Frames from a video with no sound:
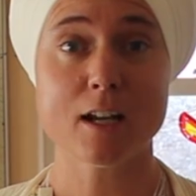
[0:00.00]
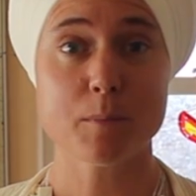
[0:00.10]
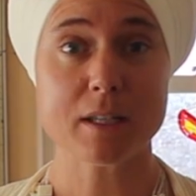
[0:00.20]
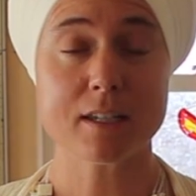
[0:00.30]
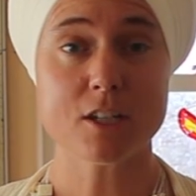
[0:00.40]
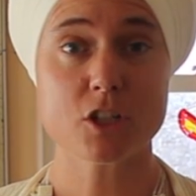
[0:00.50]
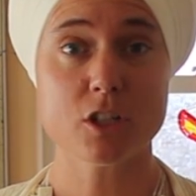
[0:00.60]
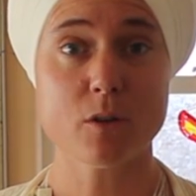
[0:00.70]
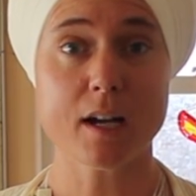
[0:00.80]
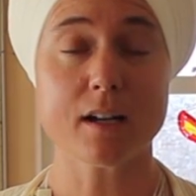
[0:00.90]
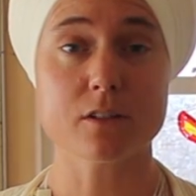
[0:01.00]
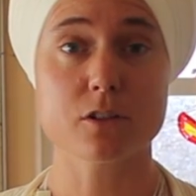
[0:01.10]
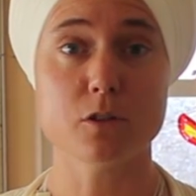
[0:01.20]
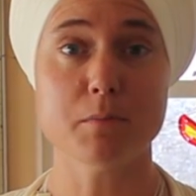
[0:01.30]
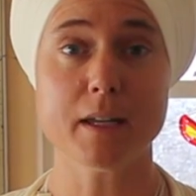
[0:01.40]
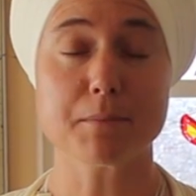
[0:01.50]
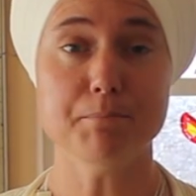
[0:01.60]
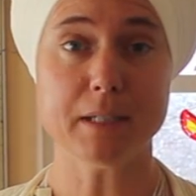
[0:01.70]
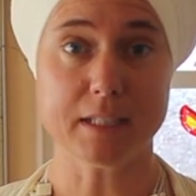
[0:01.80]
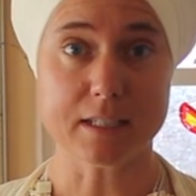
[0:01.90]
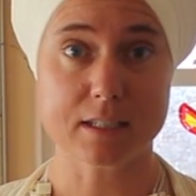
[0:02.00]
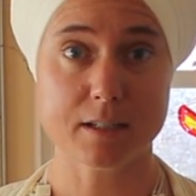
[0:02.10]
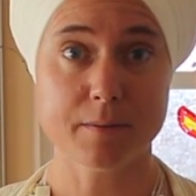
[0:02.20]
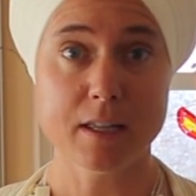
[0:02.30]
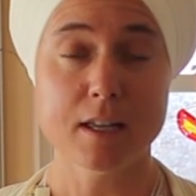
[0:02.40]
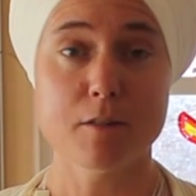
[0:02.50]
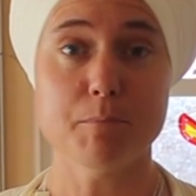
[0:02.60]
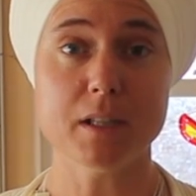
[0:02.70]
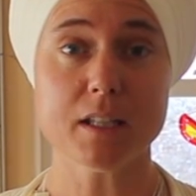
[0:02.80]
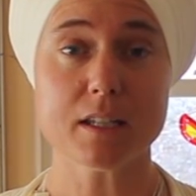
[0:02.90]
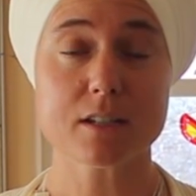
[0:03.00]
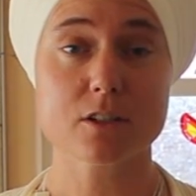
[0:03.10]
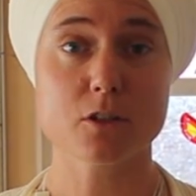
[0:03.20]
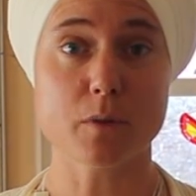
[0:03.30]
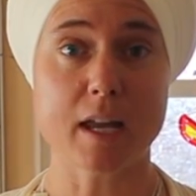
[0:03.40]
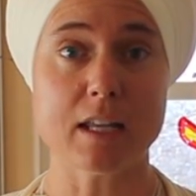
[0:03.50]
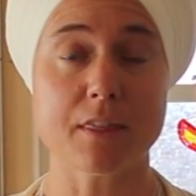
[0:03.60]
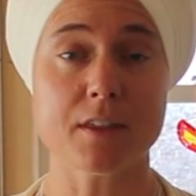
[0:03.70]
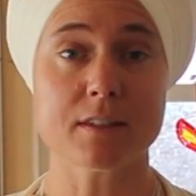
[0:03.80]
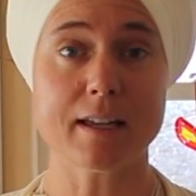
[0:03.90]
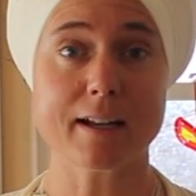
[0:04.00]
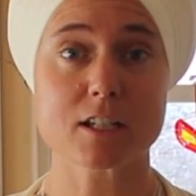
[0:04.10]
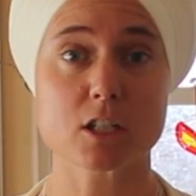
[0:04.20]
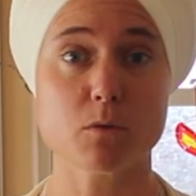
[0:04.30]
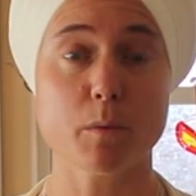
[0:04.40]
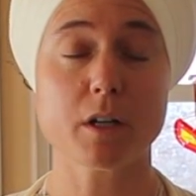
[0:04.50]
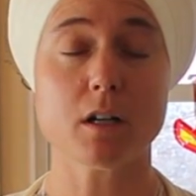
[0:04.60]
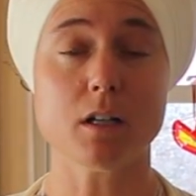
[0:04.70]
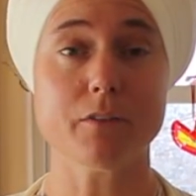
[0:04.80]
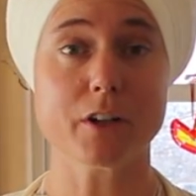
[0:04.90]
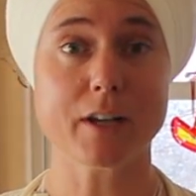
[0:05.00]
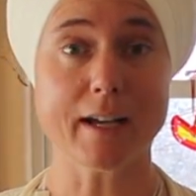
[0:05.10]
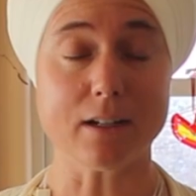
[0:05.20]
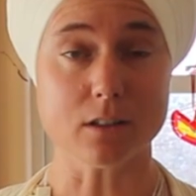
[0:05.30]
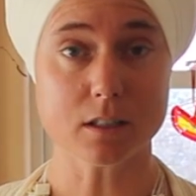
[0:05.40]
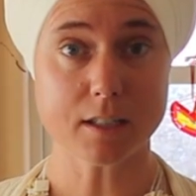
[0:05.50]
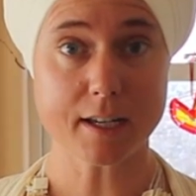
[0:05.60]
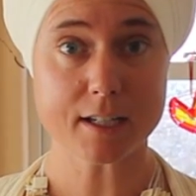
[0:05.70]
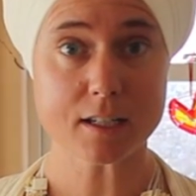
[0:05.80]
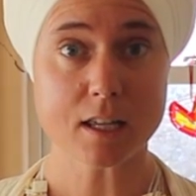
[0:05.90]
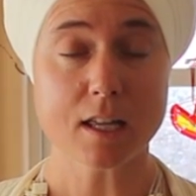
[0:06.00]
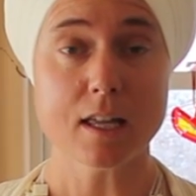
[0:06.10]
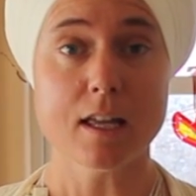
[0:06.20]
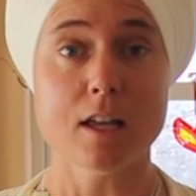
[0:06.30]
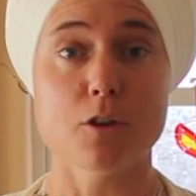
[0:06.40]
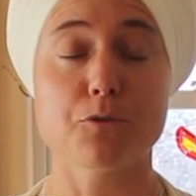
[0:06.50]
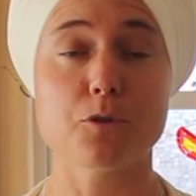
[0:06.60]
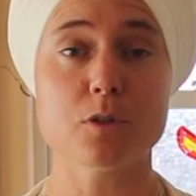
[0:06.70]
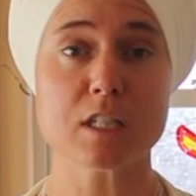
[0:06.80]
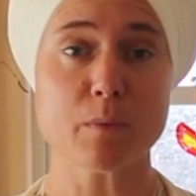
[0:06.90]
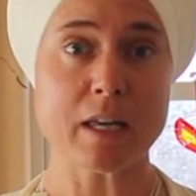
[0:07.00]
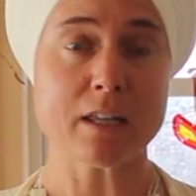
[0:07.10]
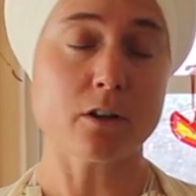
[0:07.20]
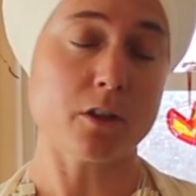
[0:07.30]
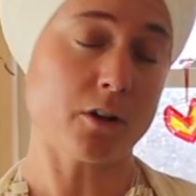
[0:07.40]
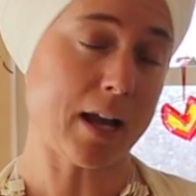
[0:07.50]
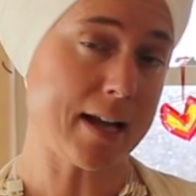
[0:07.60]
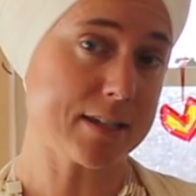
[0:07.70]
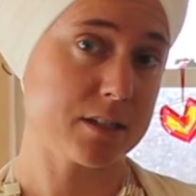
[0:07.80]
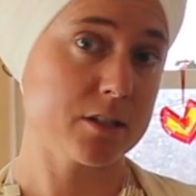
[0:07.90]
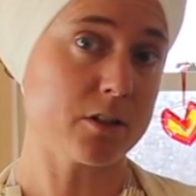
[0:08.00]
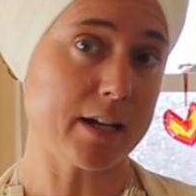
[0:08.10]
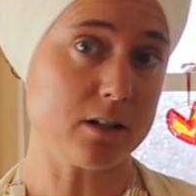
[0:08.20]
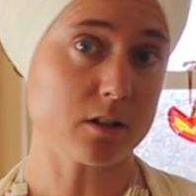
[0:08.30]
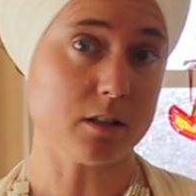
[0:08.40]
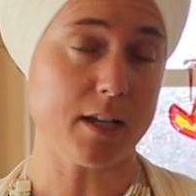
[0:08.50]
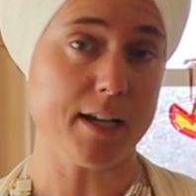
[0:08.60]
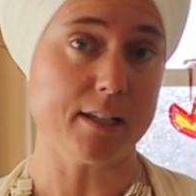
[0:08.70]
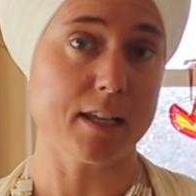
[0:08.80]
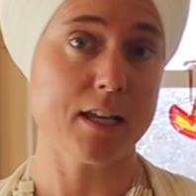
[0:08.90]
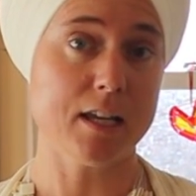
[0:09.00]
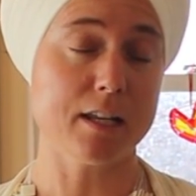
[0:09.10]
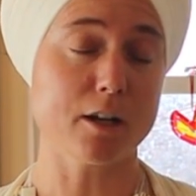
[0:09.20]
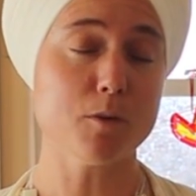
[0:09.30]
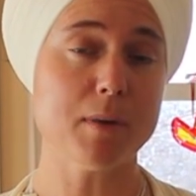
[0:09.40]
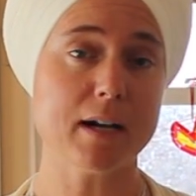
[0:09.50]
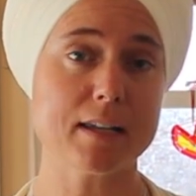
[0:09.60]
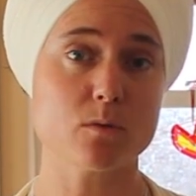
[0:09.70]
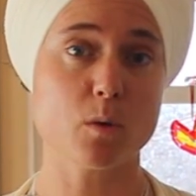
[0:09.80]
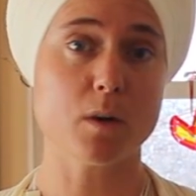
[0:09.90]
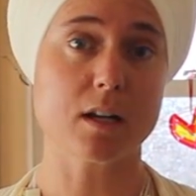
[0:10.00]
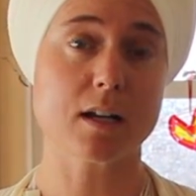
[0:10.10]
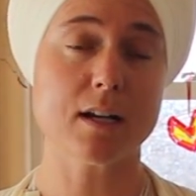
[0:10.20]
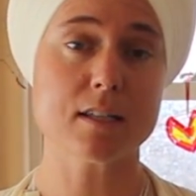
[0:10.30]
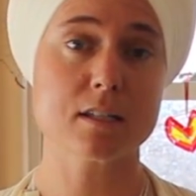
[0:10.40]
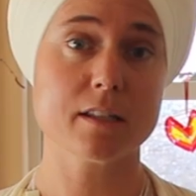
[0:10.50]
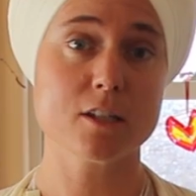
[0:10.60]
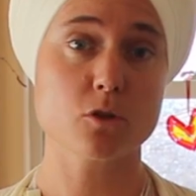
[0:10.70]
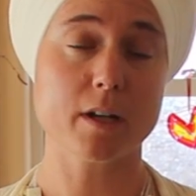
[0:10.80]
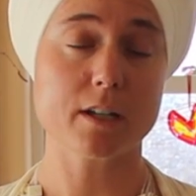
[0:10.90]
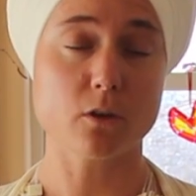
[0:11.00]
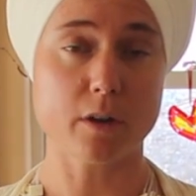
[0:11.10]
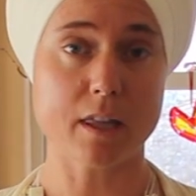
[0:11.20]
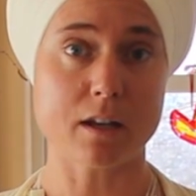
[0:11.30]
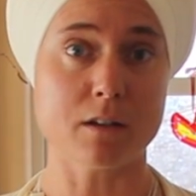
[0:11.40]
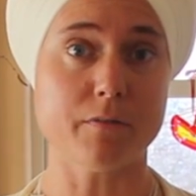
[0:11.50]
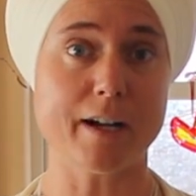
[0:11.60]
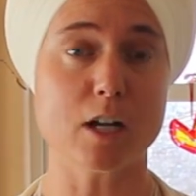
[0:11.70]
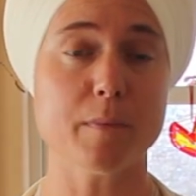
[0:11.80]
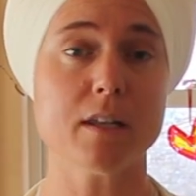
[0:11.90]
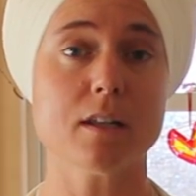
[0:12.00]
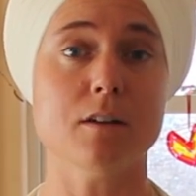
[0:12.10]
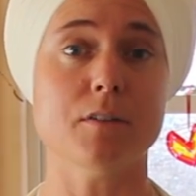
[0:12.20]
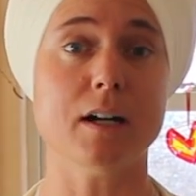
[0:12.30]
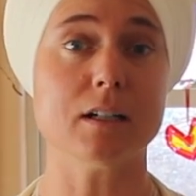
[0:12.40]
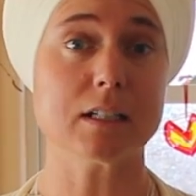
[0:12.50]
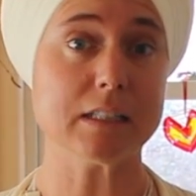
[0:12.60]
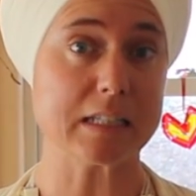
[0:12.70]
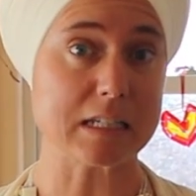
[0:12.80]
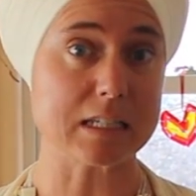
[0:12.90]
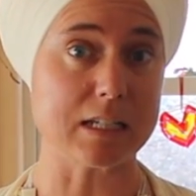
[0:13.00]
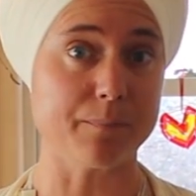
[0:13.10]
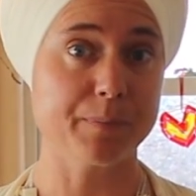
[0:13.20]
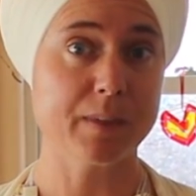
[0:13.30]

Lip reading: I'll be teaching you how to make millet. Millet is a grain that's actually what we call very alkaline. Foods that we eat are either acid or alkaline, and in our bodies we want to constantly try to create an environment of alkalinity.